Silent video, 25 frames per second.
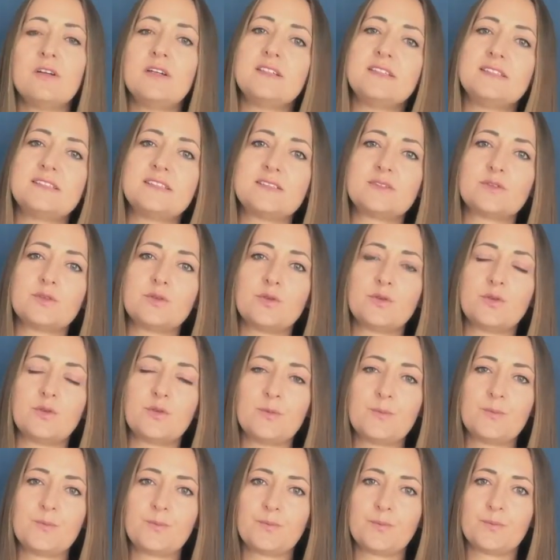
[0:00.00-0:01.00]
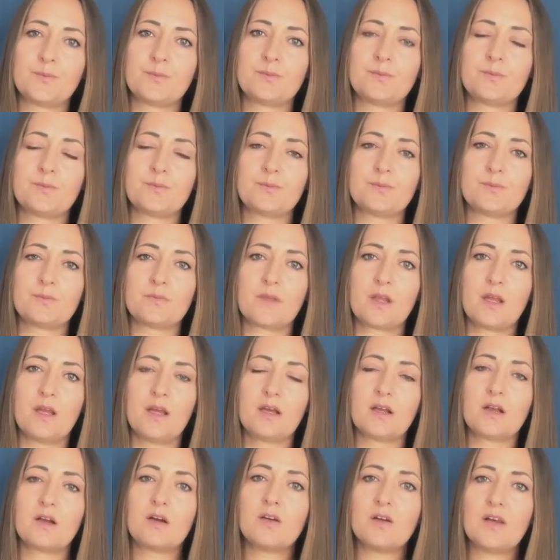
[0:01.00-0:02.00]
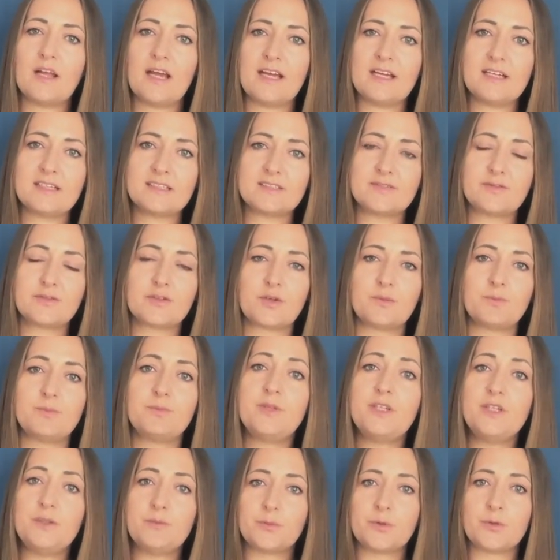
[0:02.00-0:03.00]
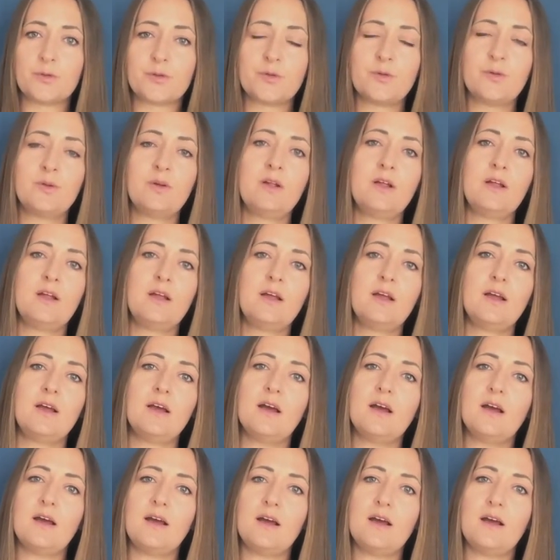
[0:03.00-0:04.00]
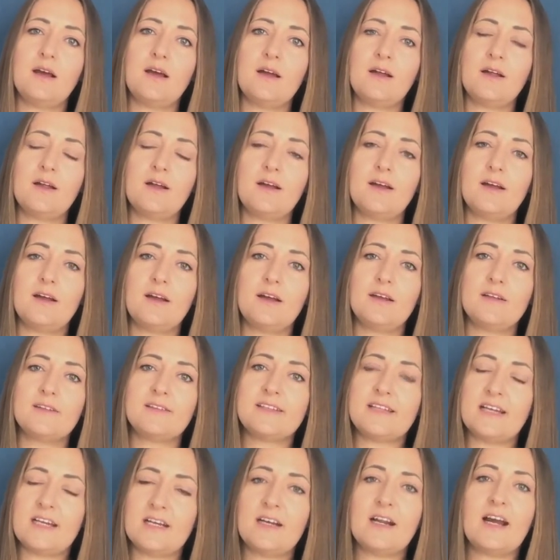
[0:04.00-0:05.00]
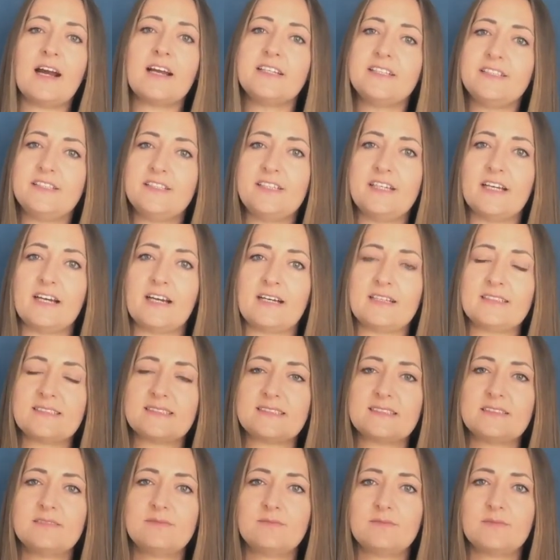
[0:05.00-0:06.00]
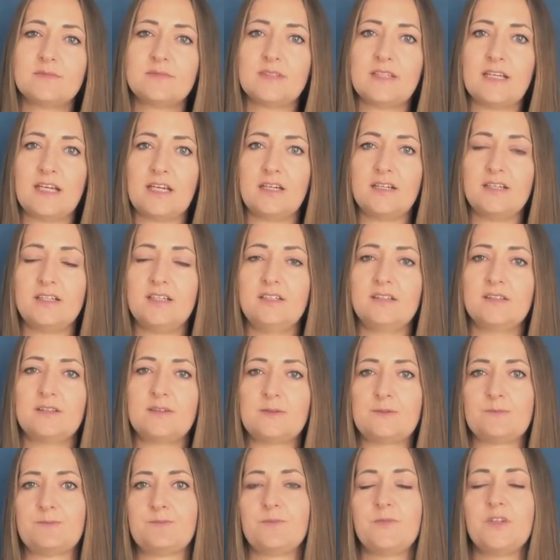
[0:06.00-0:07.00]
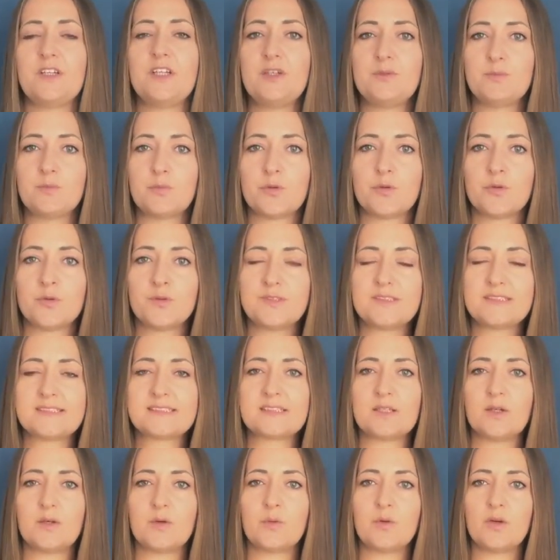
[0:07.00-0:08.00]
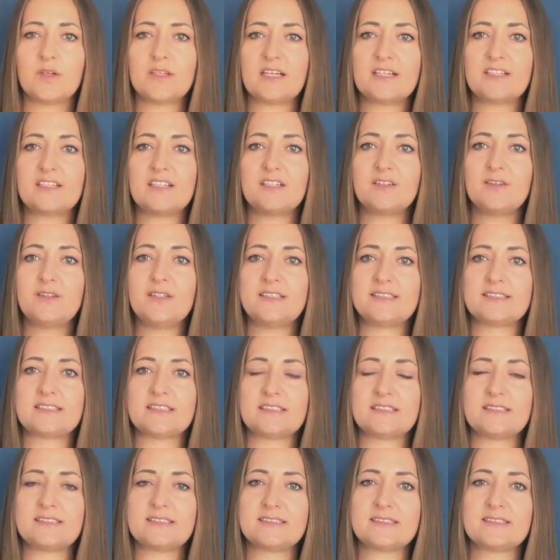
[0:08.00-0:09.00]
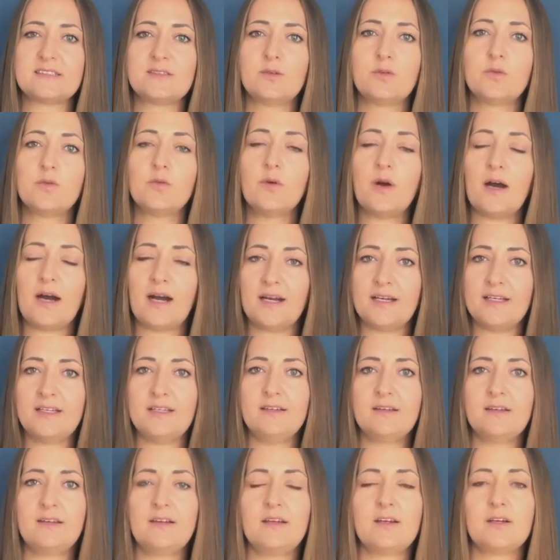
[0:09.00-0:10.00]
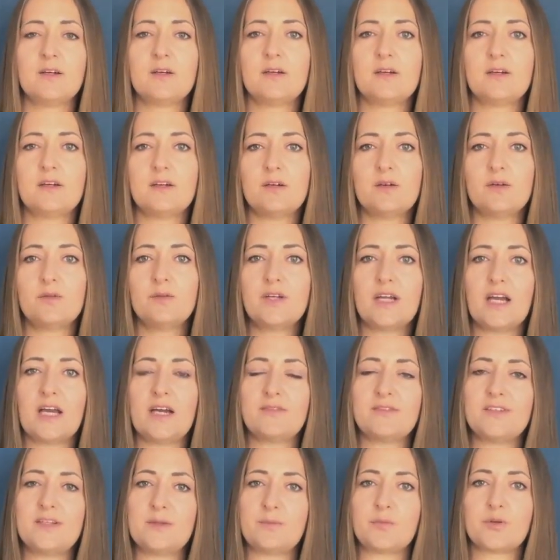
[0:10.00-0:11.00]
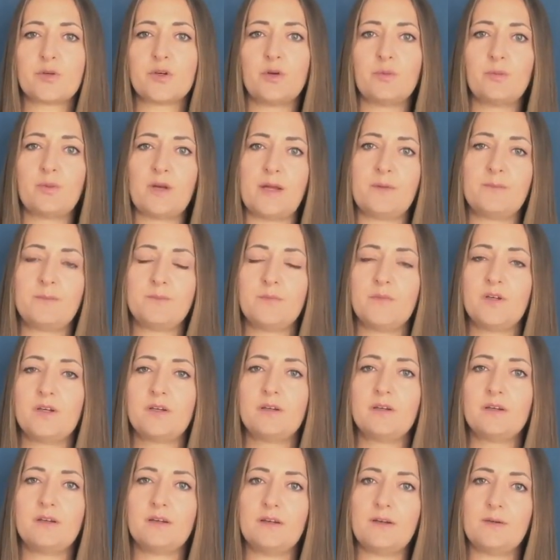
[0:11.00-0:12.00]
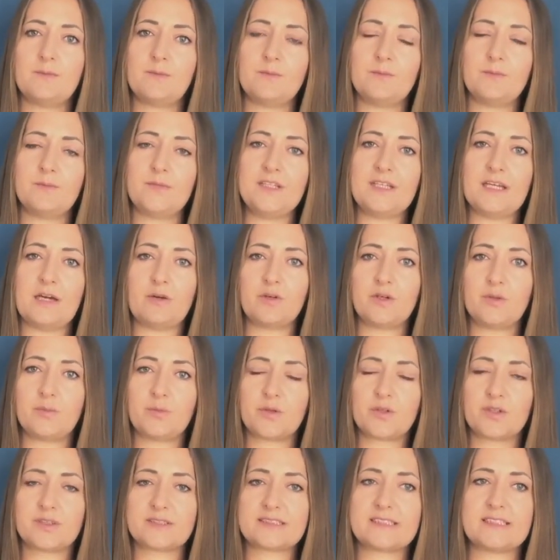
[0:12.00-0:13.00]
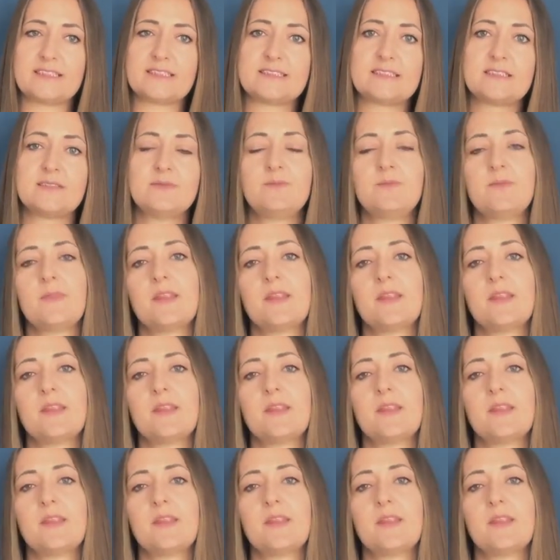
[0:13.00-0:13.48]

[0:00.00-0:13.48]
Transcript: is to collect from people their ideas, their inputs, what are the reasons why we have the problem in our process,